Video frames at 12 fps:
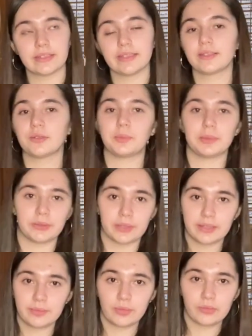is to peel
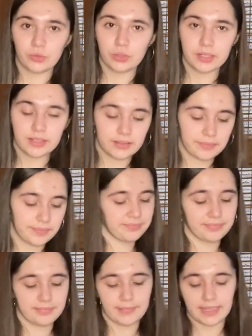them, of course.
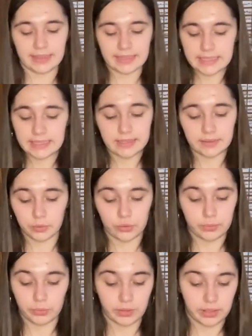And this is the
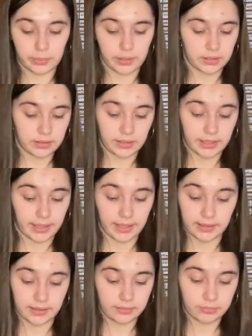most boring part, I
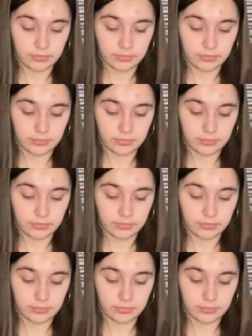hate it.